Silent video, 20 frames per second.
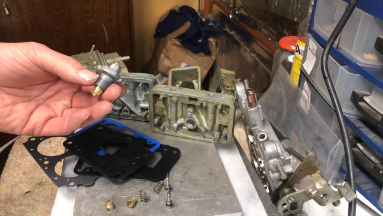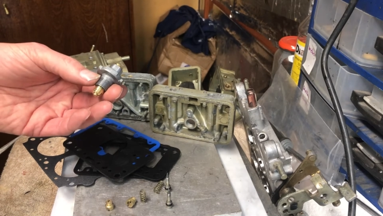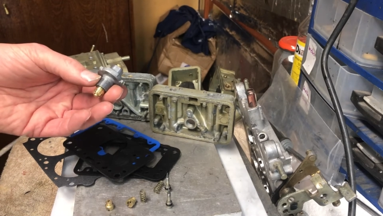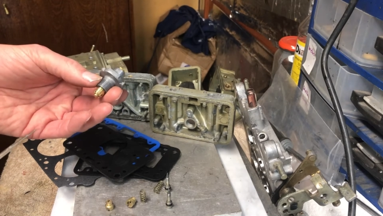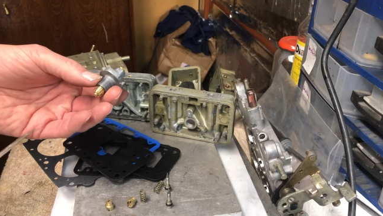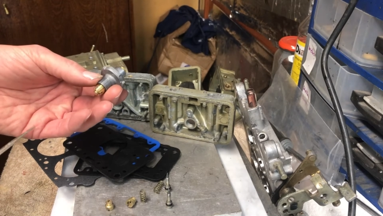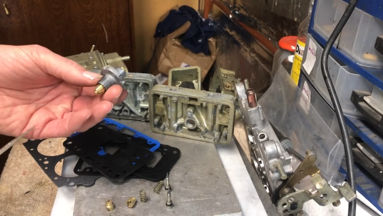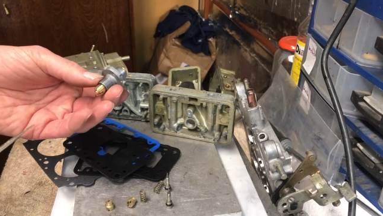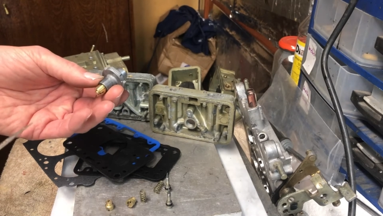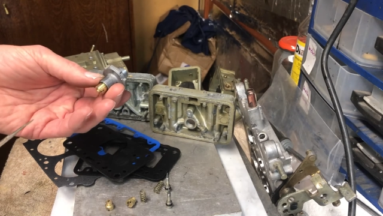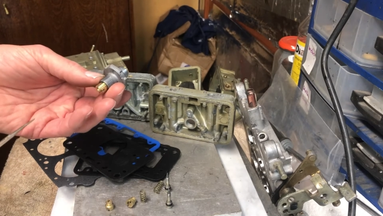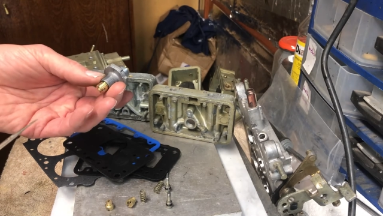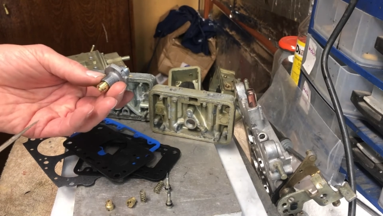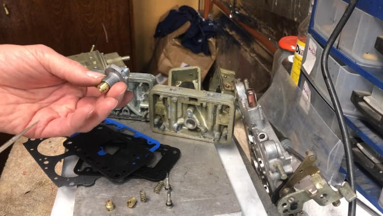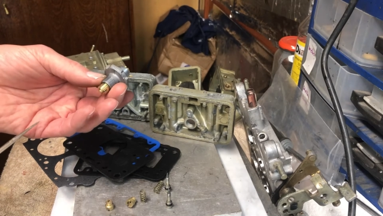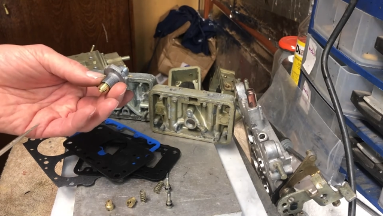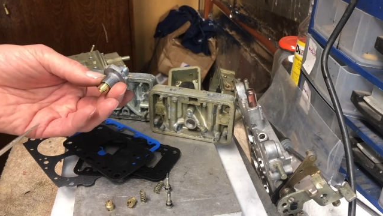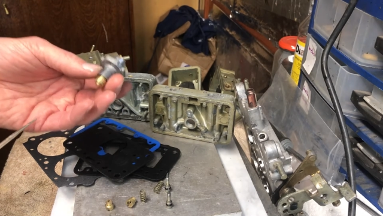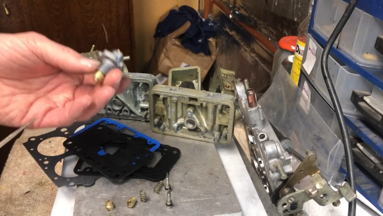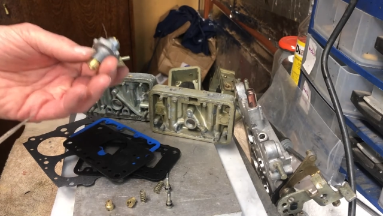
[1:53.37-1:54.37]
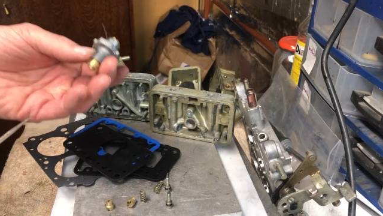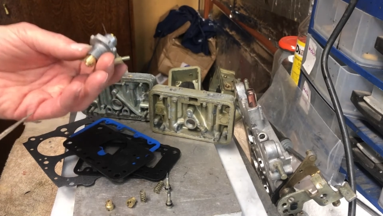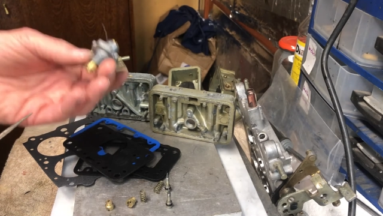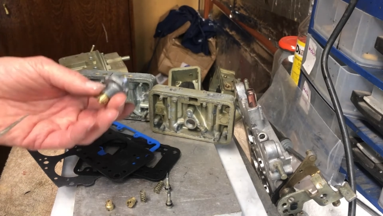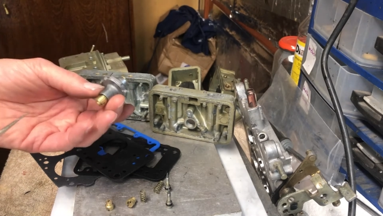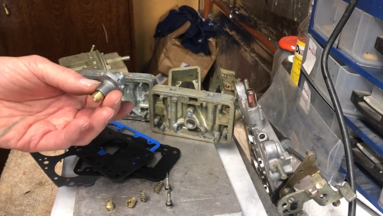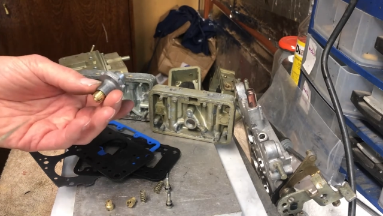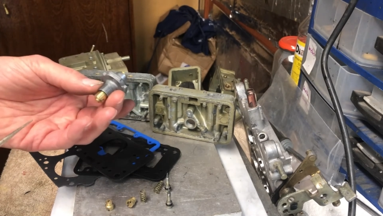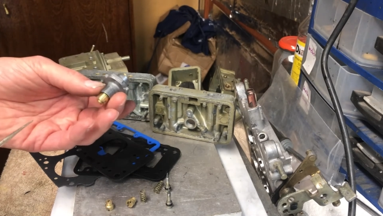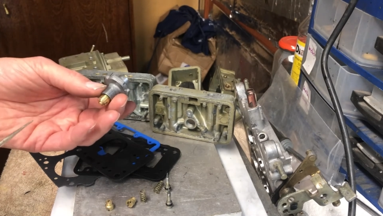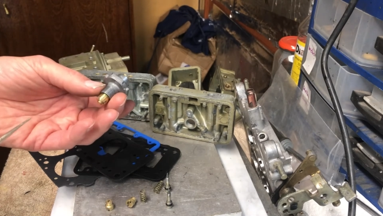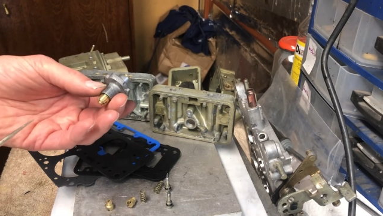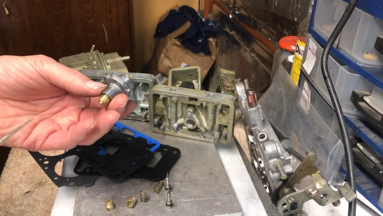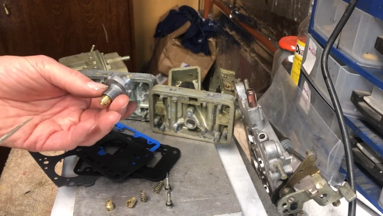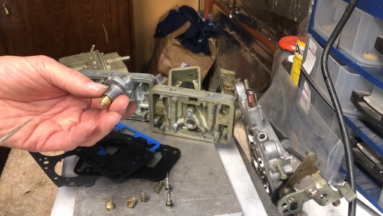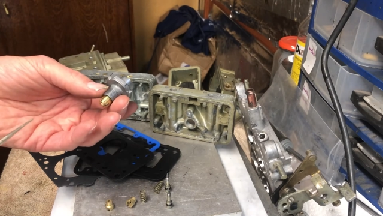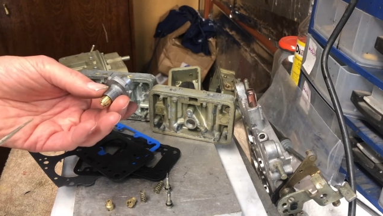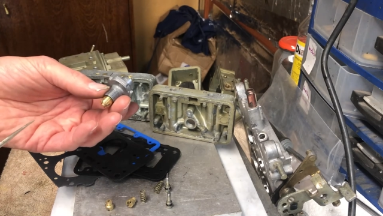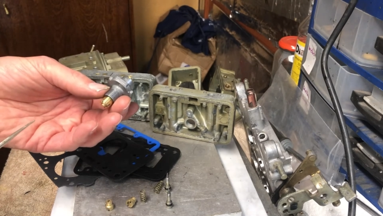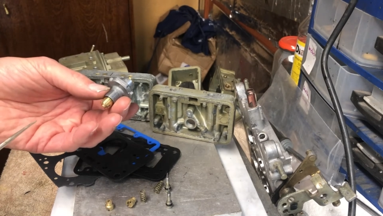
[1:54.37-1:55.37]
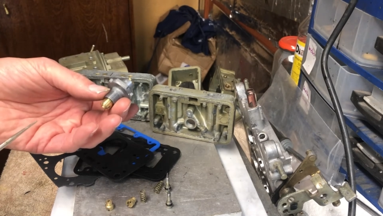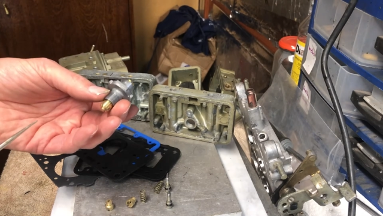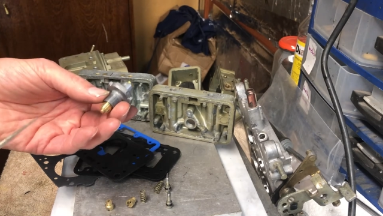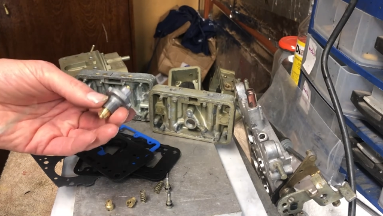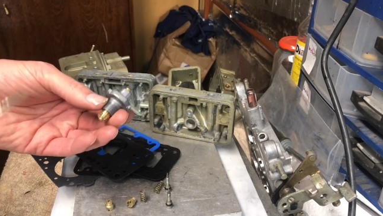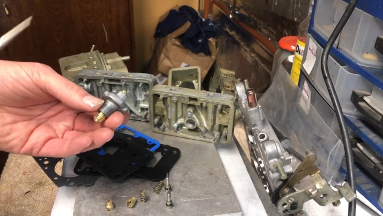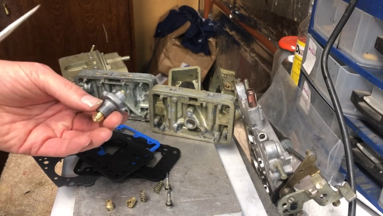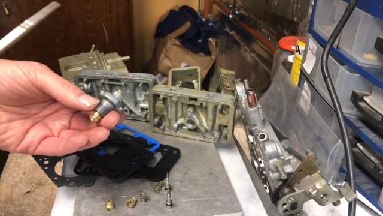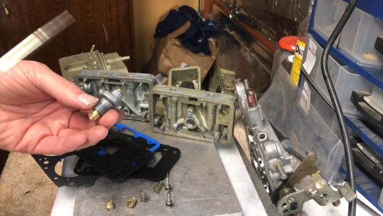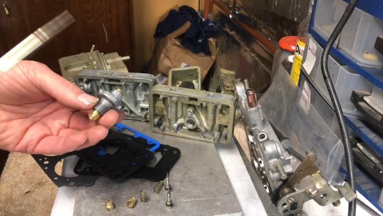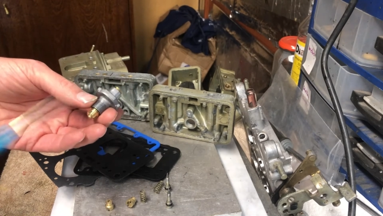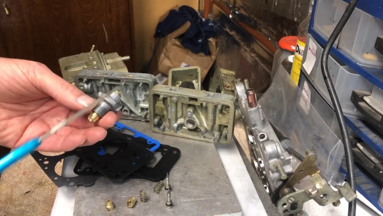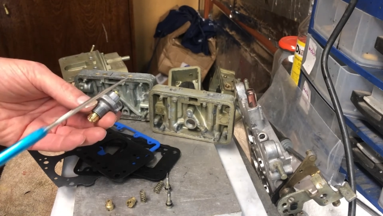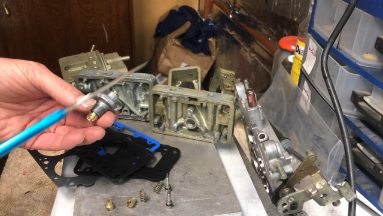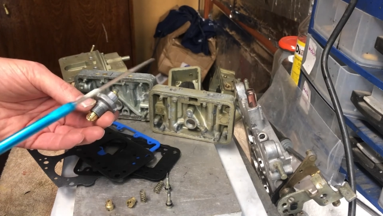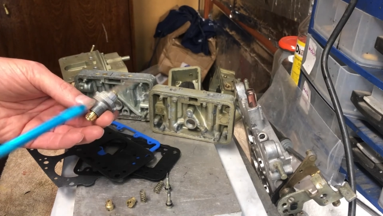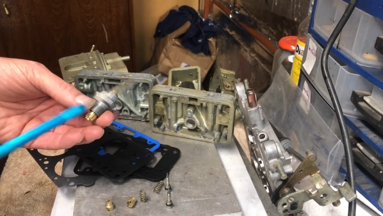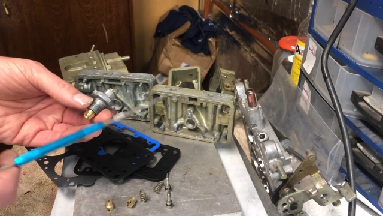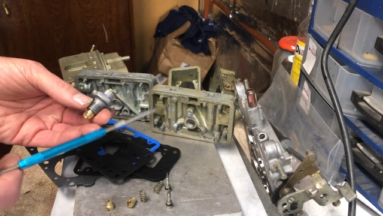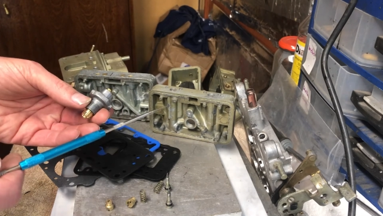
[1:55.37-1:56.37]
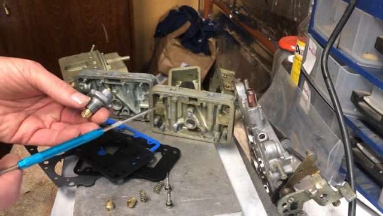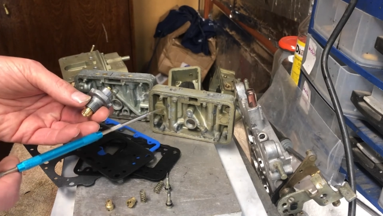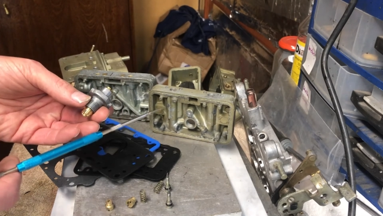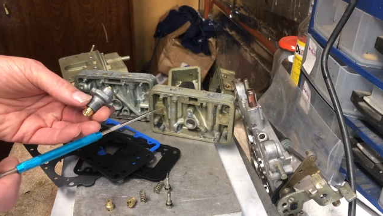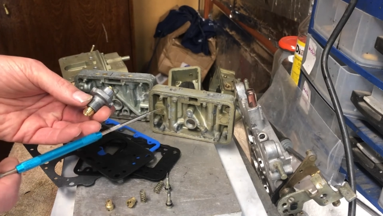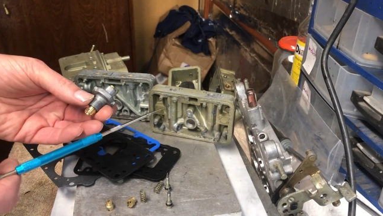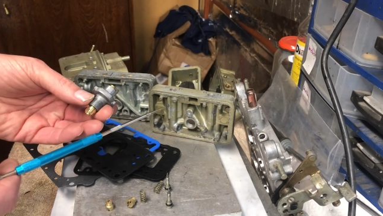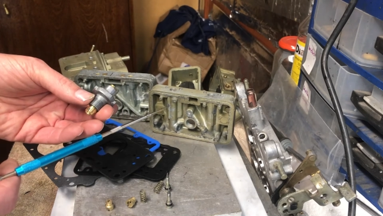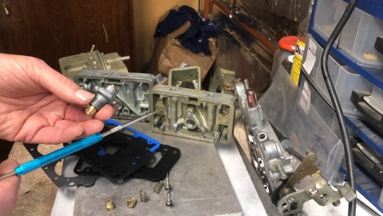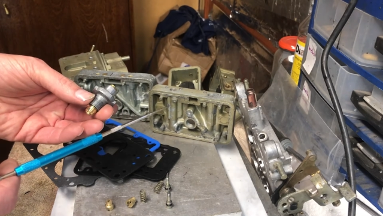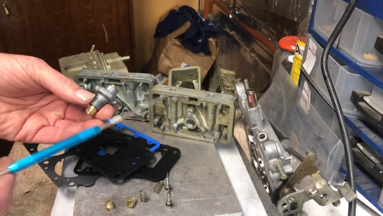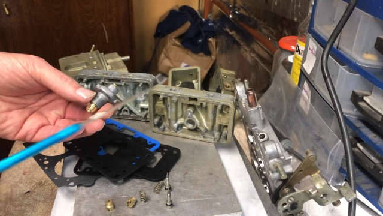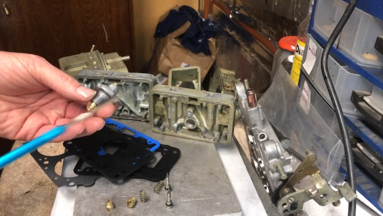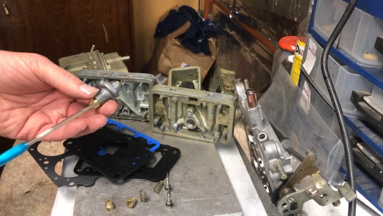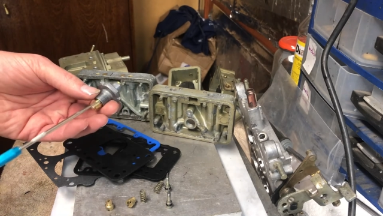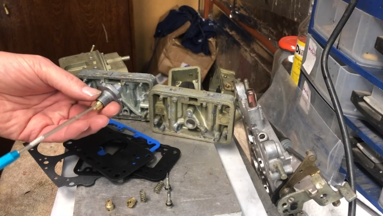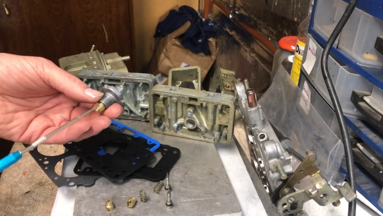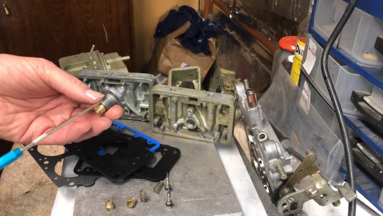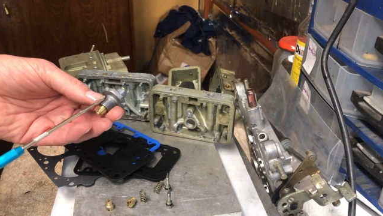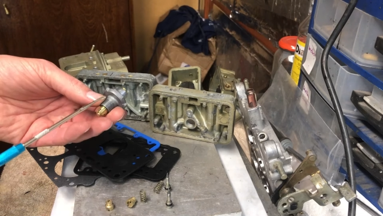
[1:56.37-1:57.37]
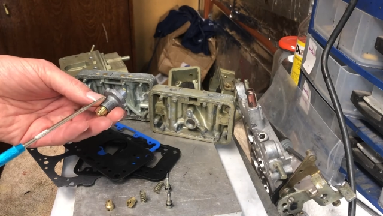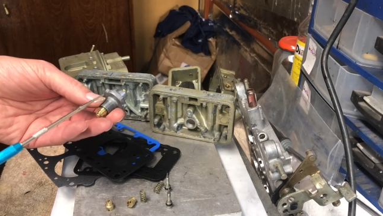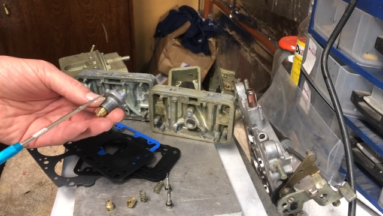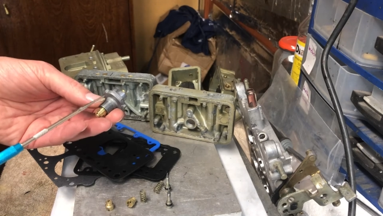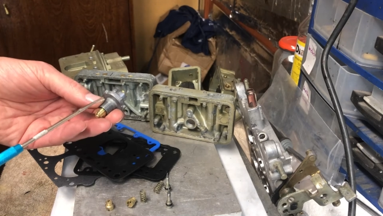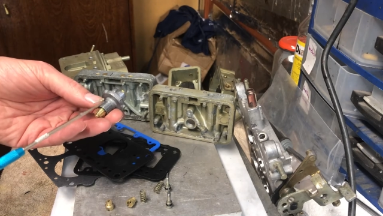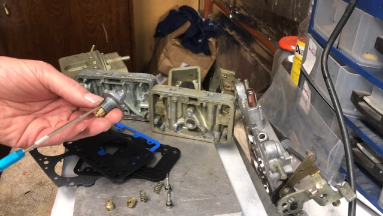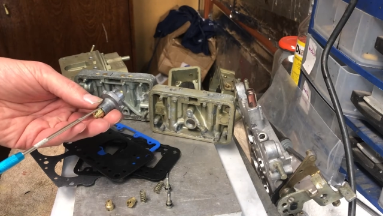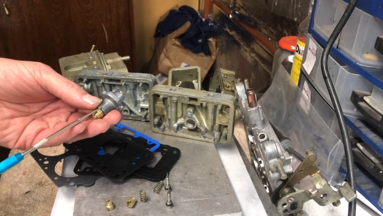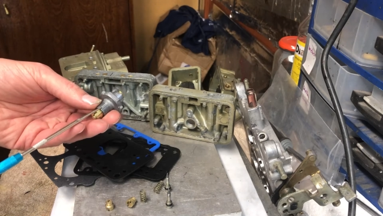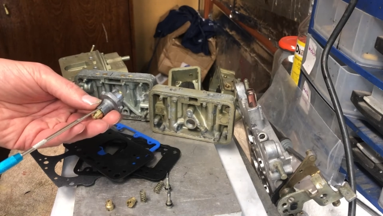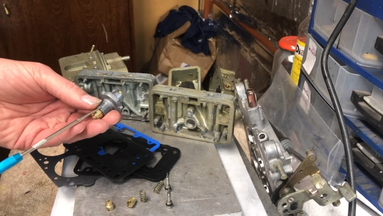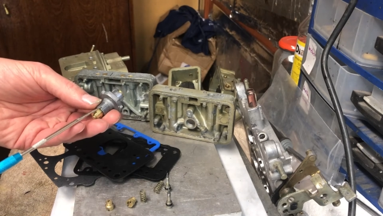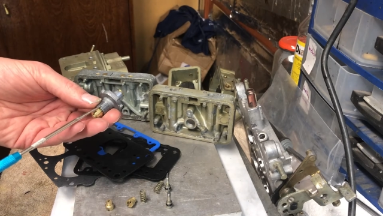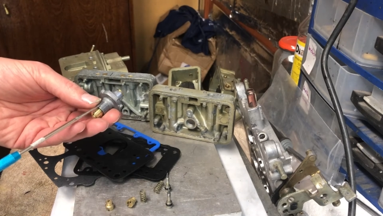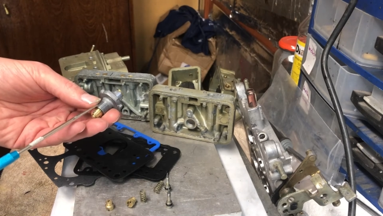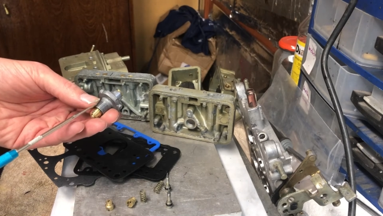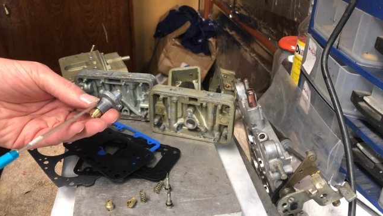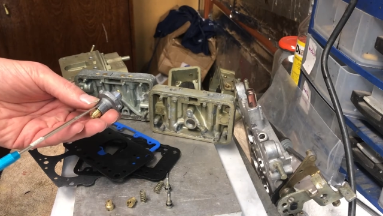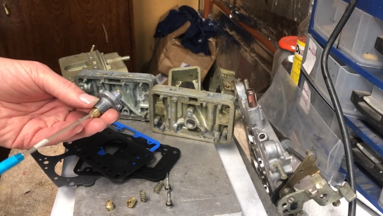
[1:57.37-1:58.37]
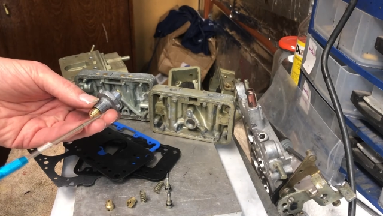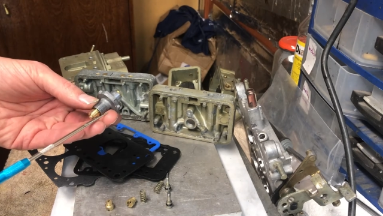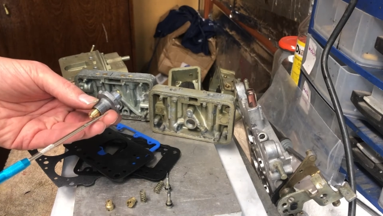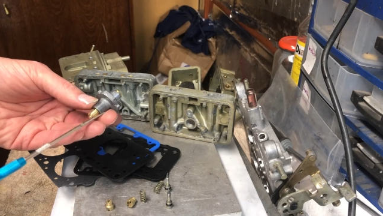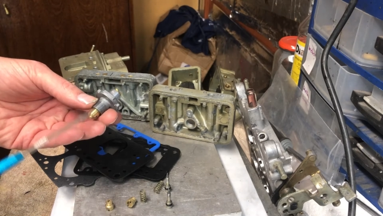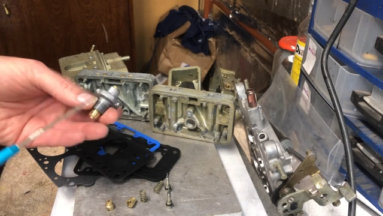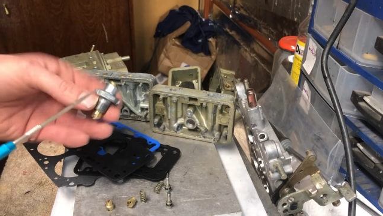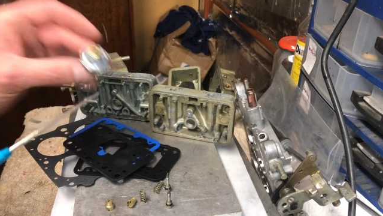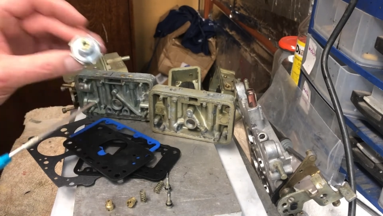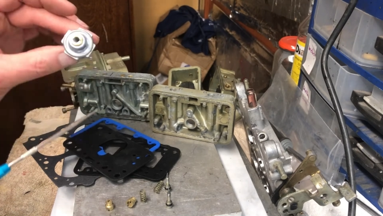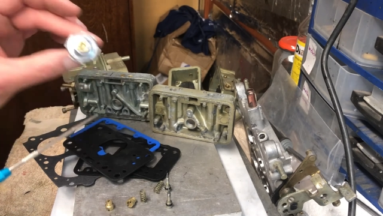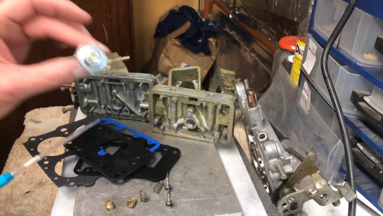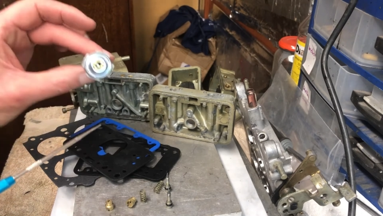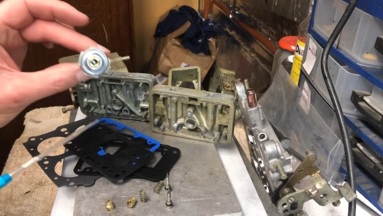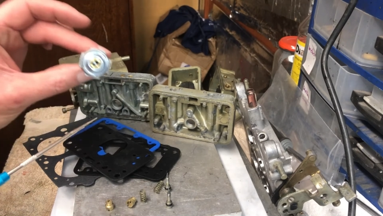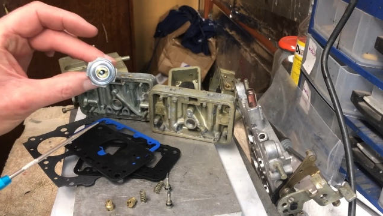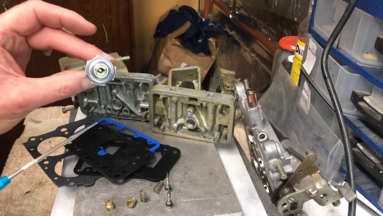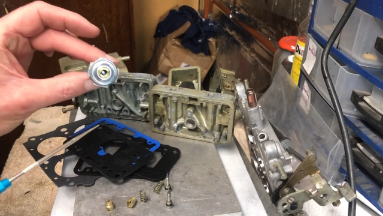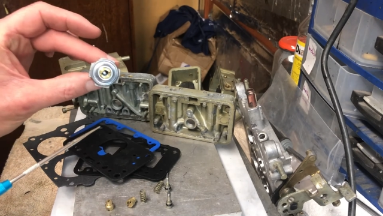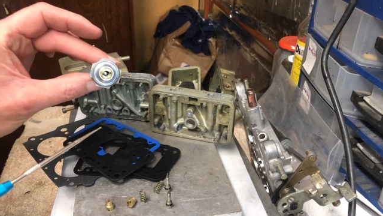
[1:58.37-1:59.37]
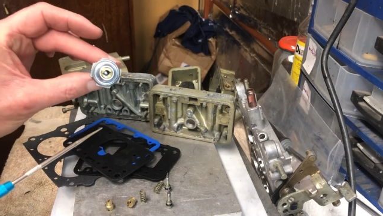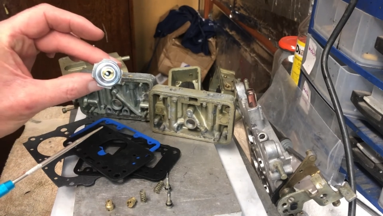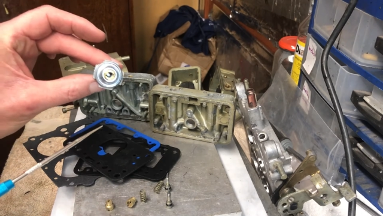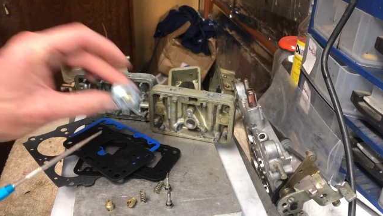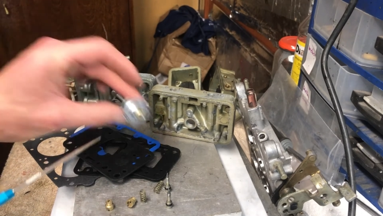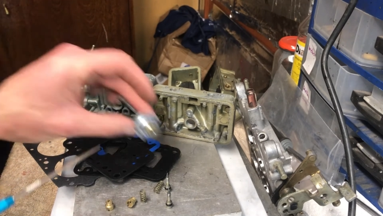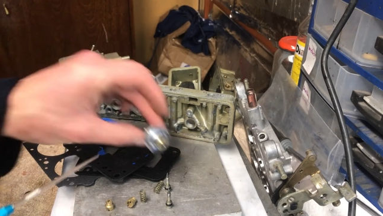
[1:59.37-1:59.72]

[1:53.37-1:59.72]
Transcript: [unreadable: no face in view]